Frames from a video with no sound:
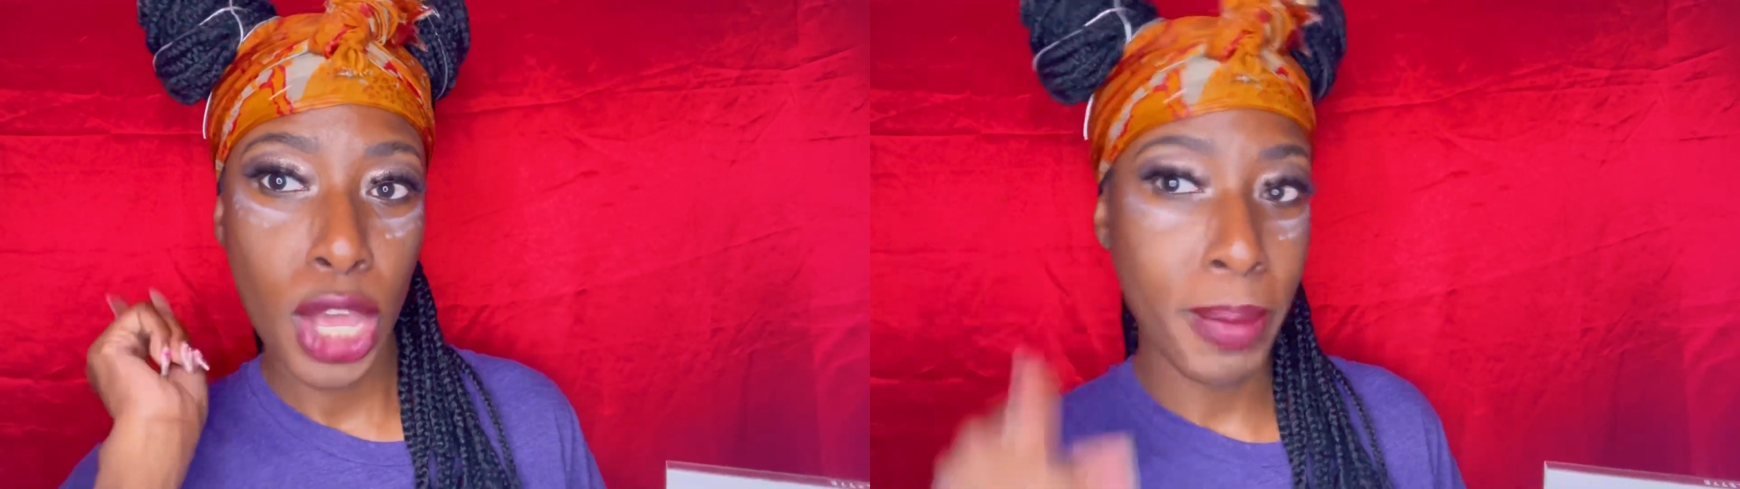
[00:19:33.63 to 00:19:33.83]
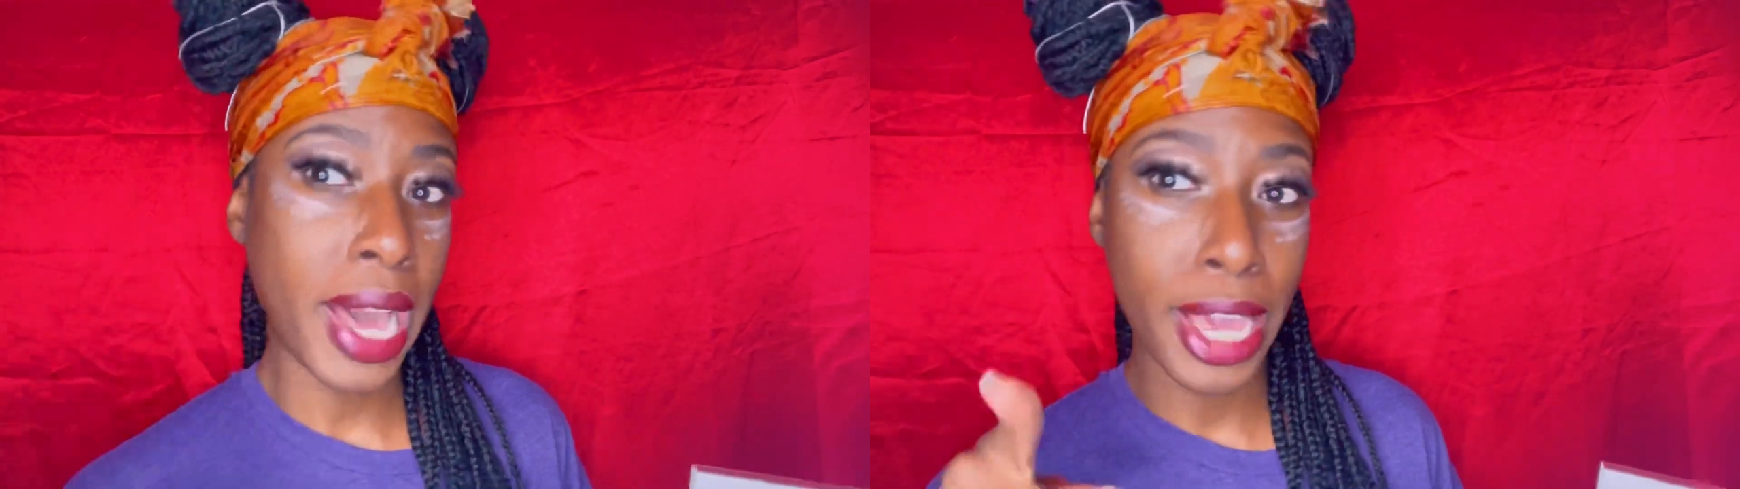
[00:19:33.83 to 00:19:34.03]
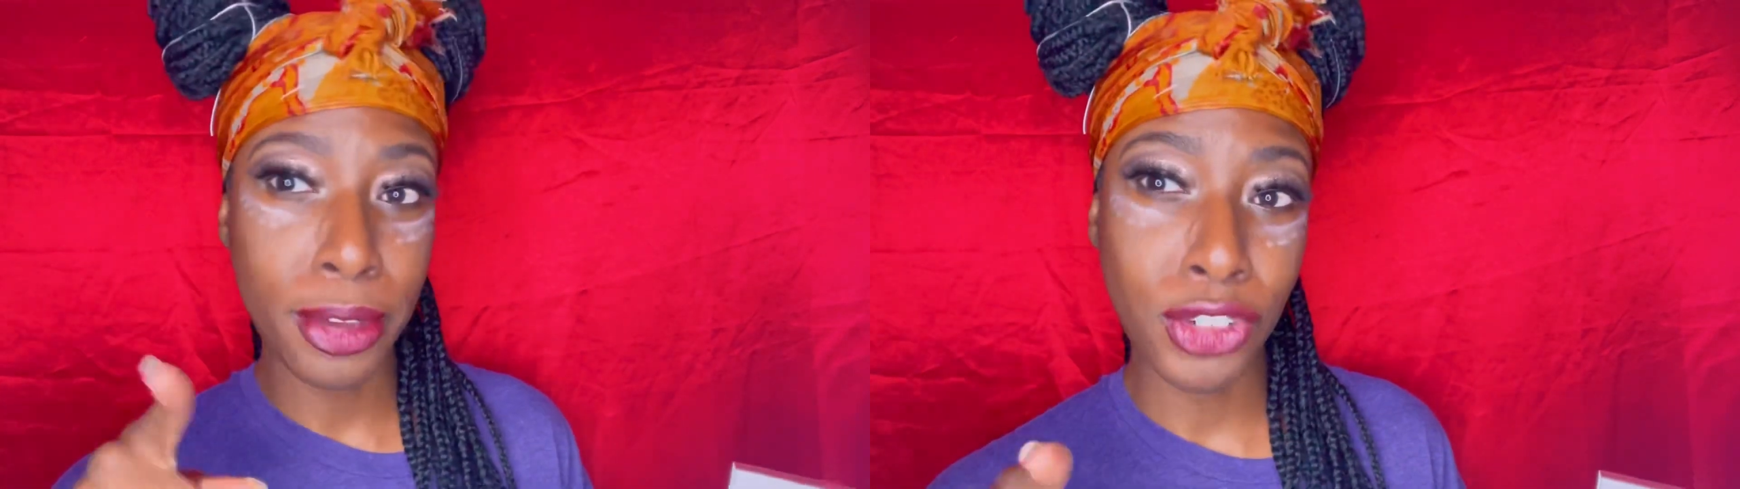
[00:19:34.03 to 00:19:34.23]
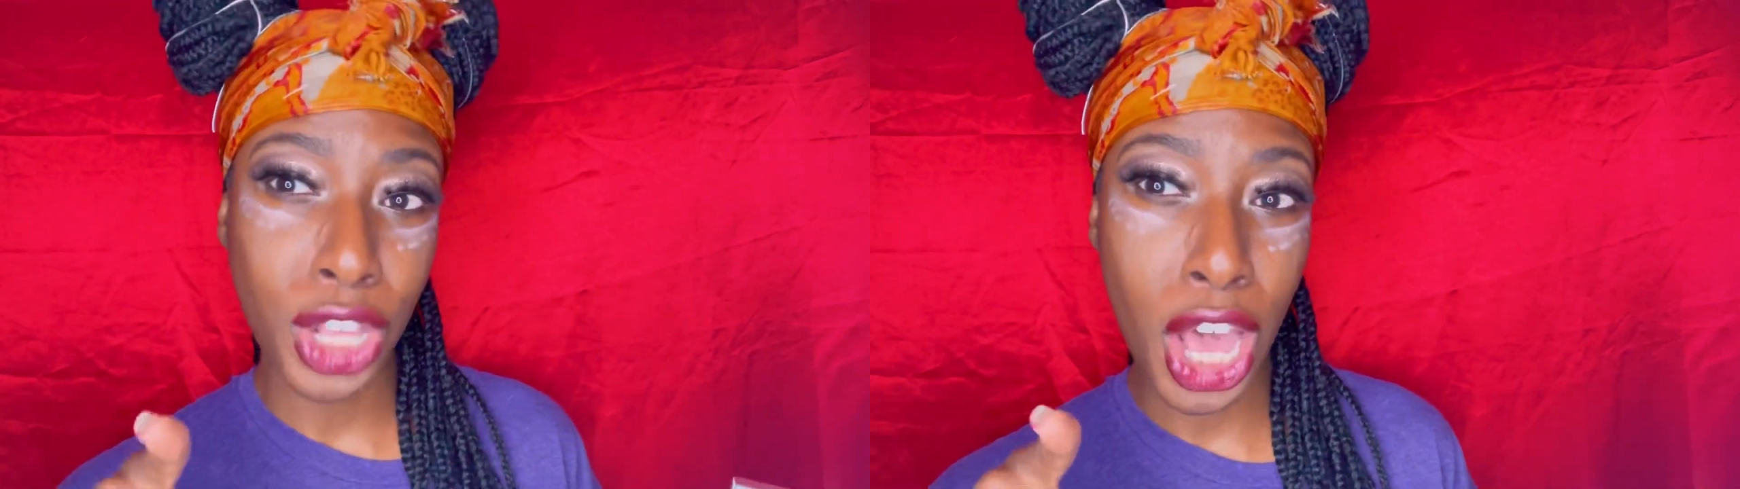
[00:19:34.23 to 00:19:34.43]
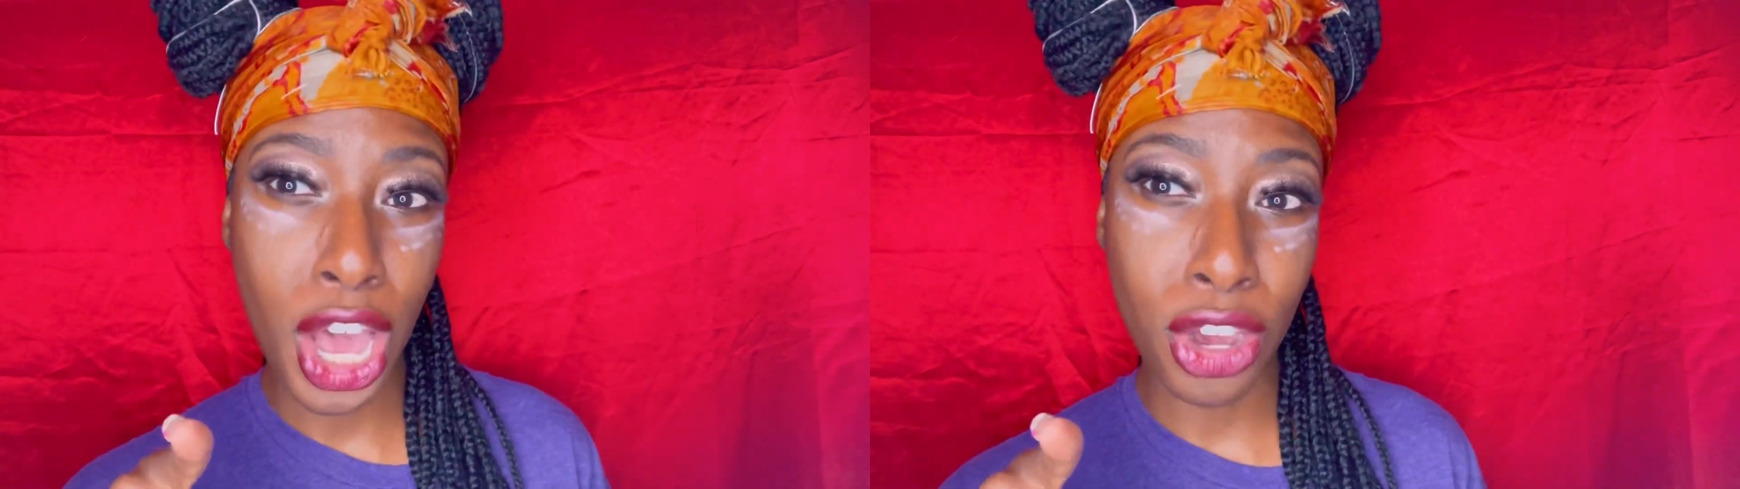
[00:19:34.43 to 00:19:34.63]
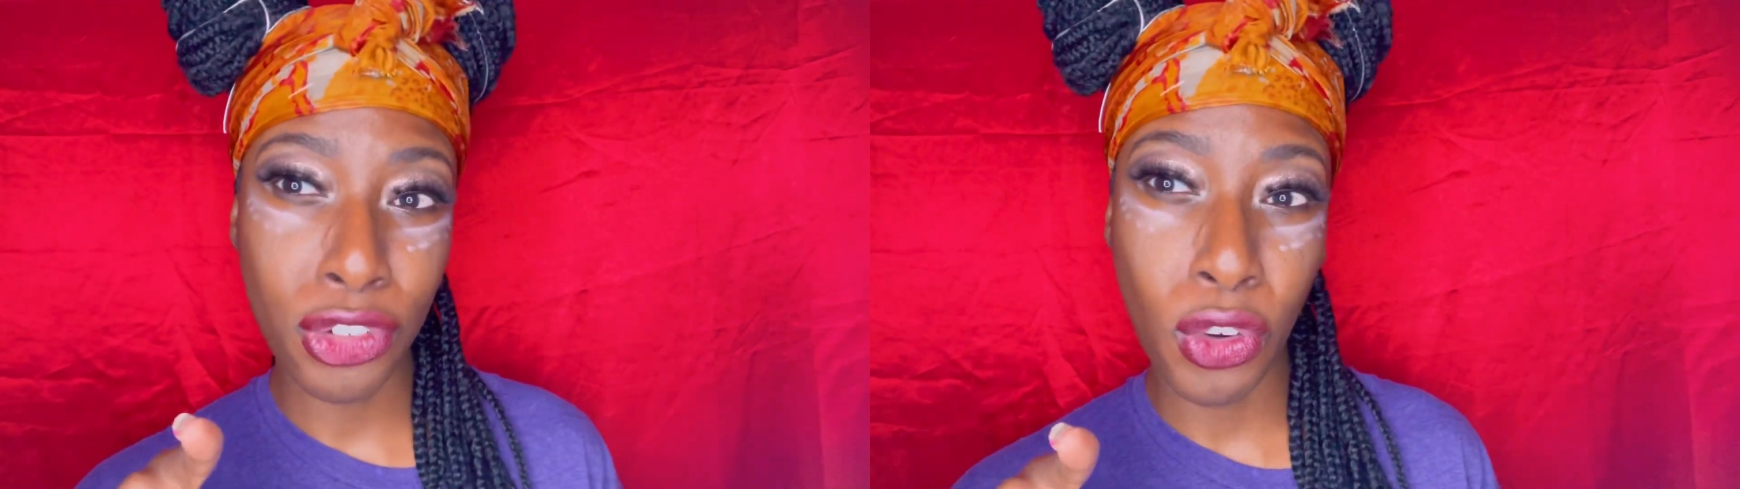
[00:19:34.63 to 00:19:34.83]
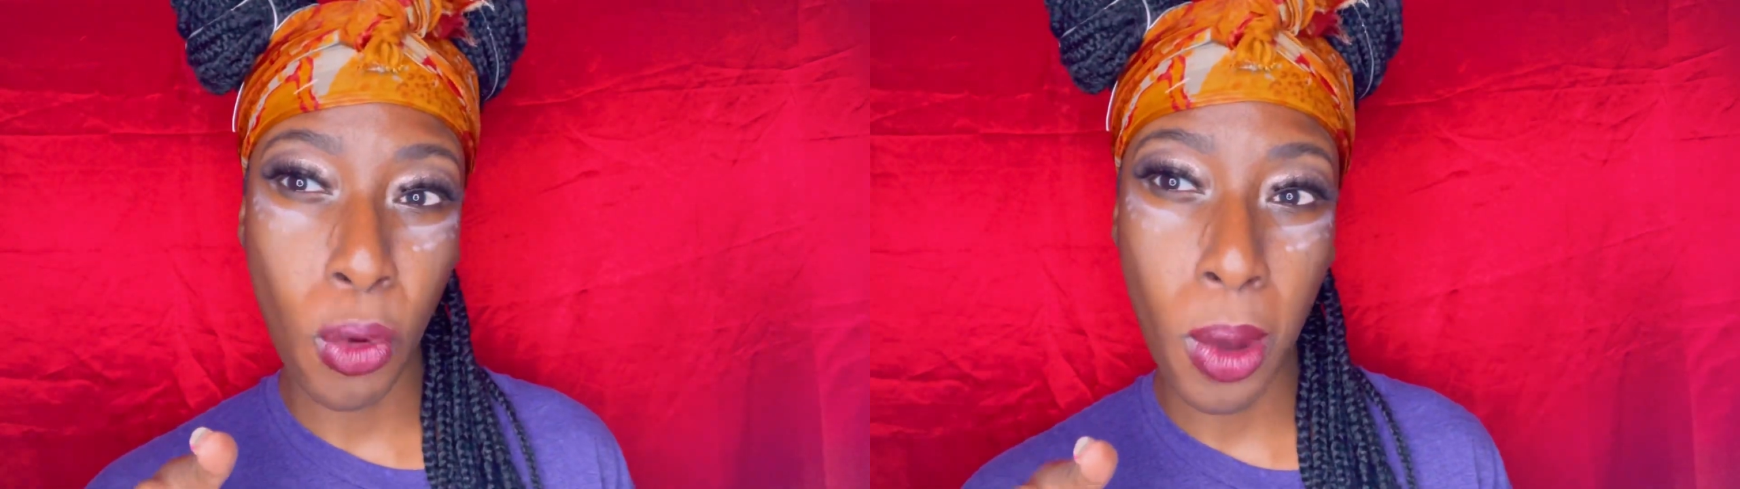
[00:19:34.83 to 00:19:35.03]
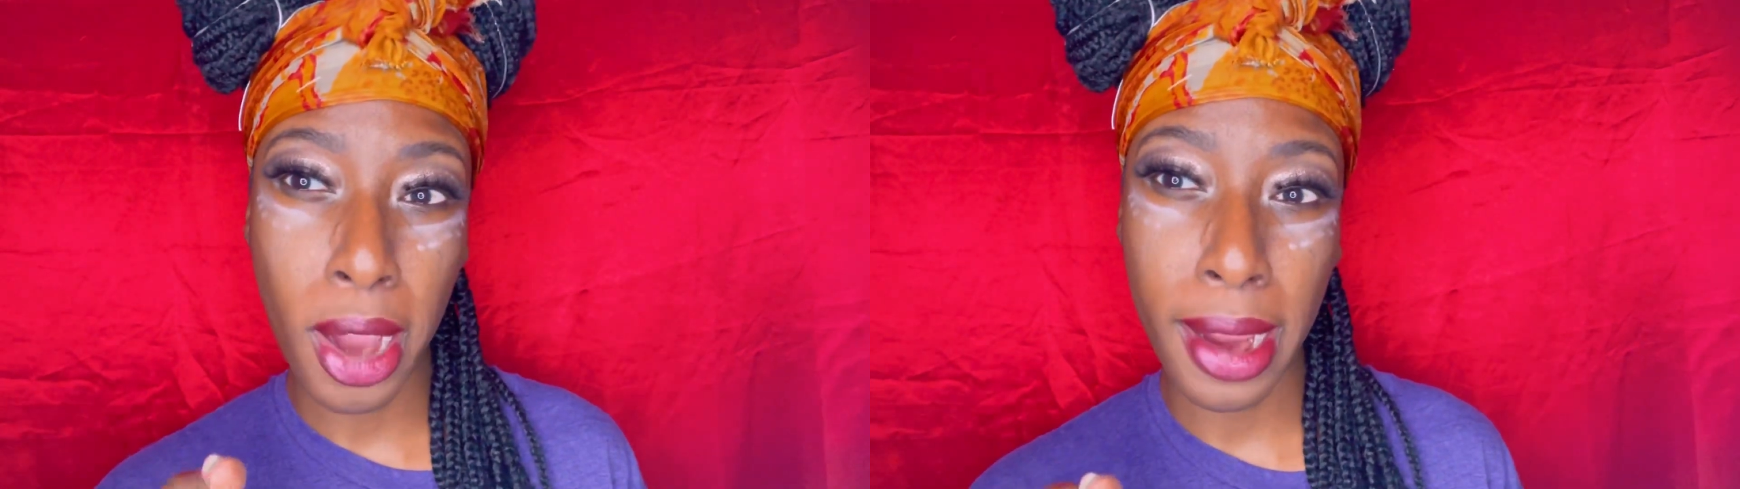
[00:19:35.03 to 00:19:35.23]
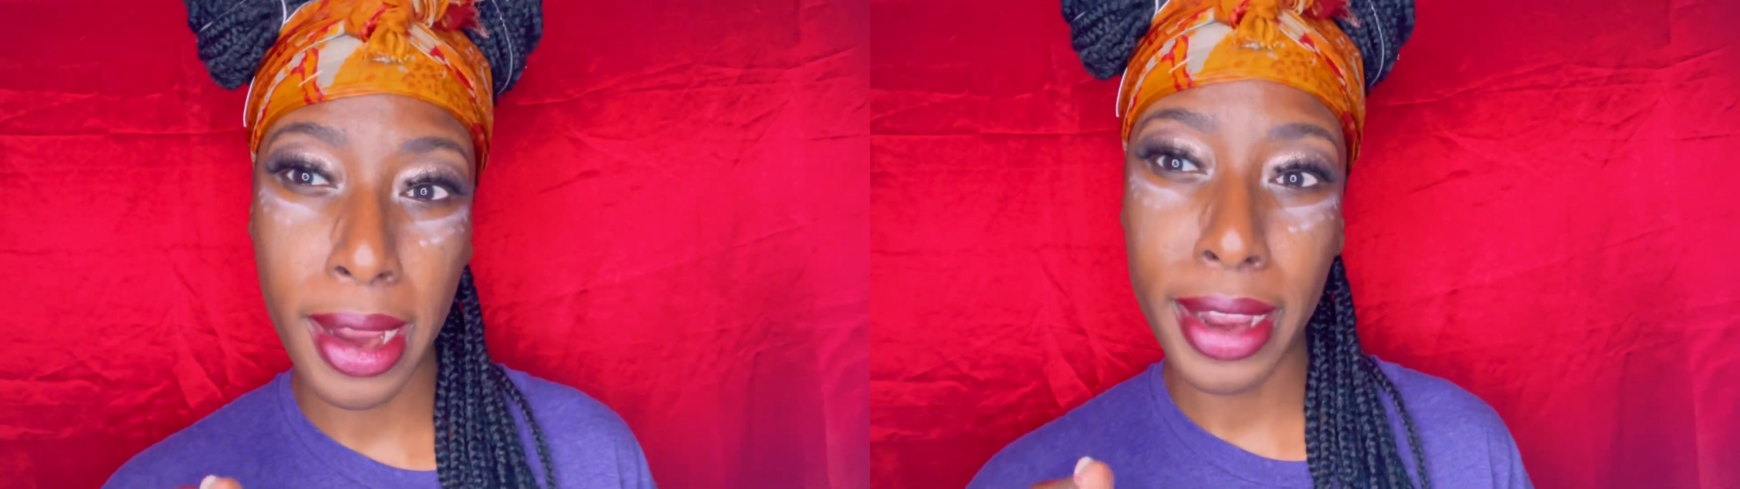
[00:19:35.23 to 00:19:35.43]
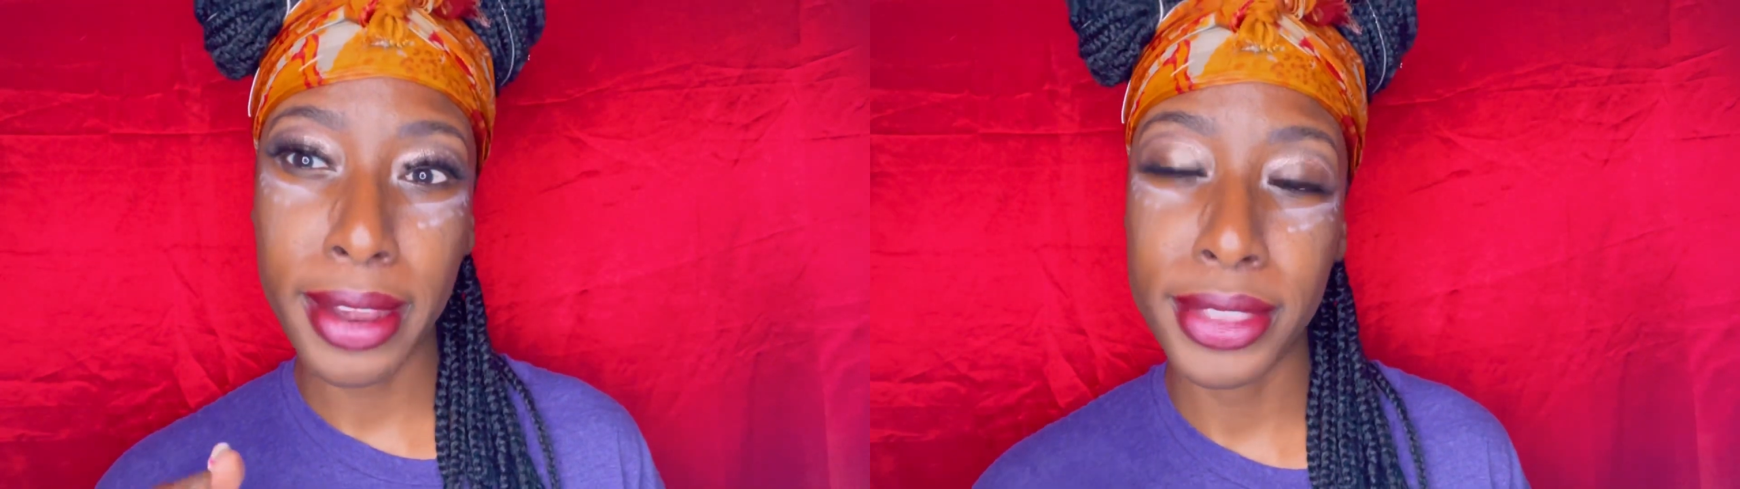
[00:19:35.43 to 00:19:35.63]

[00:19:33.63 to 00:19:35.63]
My vlog for